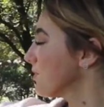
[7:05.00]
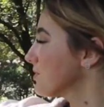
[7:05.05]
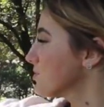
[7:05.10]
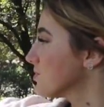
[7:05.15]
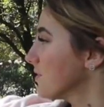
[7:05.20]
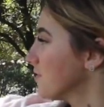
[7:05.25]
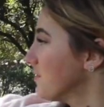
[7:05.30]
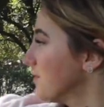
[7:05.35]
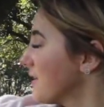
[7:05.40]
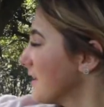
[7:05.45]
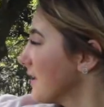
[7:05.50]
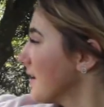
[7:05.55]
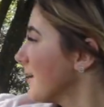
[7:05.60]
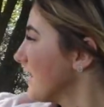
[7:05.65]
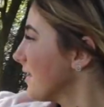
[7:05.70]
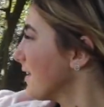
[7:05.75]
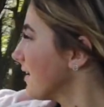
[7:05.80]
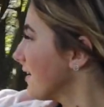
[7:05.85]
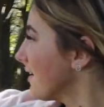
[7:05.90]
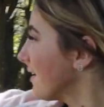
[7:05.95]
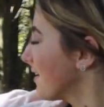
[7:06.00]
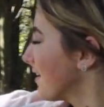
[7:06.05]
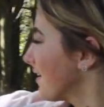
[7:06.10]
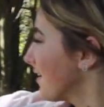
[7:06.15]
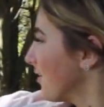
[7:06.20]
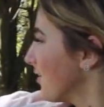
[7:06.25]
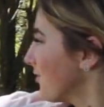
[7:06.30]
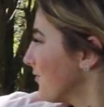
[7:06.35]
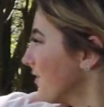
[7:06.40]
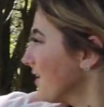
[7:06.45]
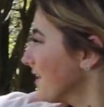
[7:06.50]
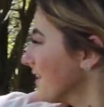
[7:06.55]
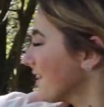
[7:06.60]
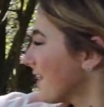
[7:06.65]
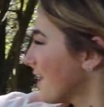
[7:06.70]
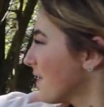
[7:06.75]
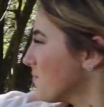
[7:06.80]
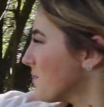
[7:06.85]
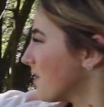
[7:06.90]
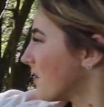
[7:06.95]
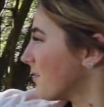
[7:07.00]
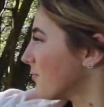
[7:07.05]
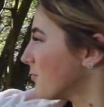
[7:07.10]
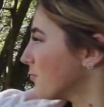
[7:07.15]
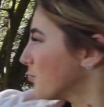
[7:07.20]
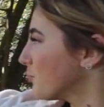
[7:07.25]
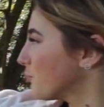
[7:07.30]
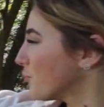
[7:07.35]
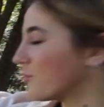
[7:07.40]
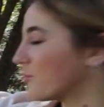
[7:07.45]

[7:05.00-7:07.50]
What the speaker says: what's over there? What are they, Mom?